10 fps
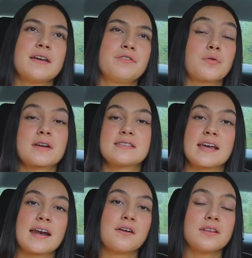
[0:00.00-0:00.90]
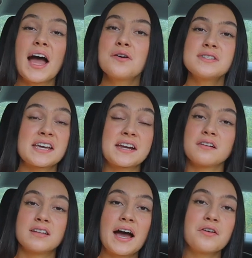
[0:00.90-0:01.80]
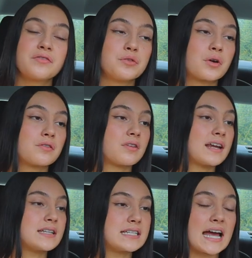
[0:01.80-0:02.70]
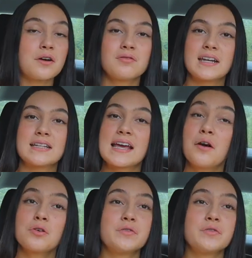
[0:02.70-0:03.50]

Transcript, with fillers: If you want to say it out loud, say it out loud. If you want to write it down, write it down.